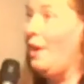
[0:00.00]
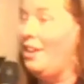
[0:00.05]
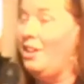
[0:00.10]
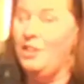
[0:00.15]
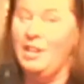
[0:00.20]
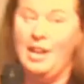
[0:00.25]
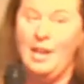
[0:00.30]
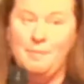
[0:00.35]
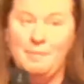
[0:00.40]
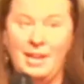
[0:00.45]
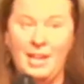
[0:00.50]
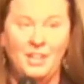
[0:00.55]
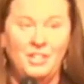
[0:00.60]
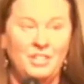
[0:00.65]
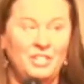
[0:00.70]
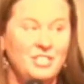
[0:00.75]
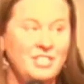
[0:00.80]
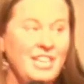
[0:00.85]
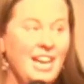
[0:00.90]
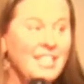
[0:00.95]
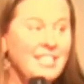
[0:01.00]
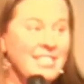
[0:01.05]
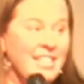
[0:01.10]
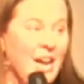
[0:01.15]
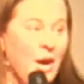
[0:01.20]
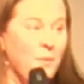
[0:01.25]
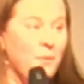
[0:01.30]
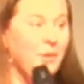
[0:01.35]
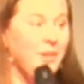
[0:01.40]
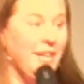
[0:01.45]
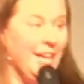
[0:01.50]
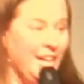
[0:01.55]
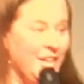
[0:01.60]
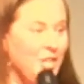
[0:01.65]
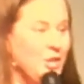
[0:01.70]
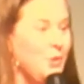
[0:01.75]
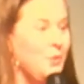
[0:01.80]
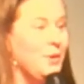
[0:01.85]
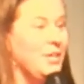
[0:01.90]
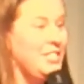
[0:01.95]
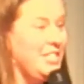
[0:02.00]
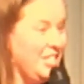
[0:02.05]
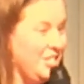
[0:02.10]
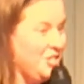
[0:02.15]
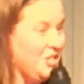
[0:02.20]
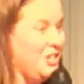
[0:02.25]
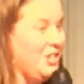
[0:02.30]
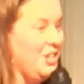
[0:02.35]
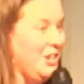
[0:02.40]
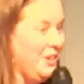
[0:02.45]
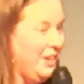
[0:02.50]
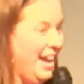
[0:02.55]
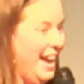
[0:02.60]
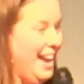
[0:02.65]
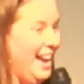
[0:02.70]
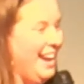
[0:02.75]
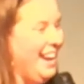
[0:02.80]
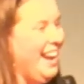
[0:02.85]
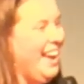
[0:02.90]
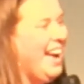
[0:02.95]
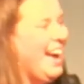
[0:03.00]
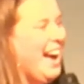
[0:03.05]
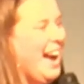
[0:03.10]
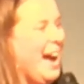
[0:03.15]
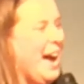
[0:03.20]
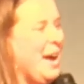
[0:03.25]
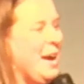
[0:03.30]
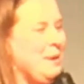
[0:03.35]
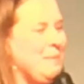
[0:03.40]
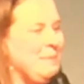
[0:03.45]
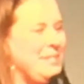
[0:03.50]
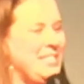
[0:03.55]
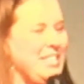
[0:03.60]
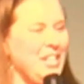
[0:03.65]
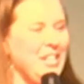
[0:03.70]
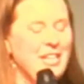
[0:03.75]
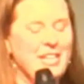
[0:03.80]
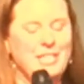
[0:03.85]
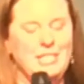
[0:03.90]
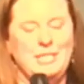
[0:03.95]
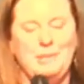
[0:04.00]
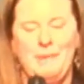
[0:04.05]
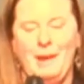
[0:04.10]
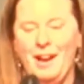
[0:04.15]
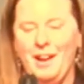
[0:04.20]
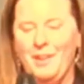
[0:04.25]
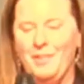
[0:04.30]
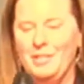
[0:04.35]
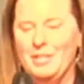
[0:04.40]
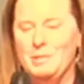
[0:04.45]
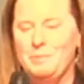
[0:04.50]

your name down, your size, and I will get you a t-shirt, okay? I am serious about this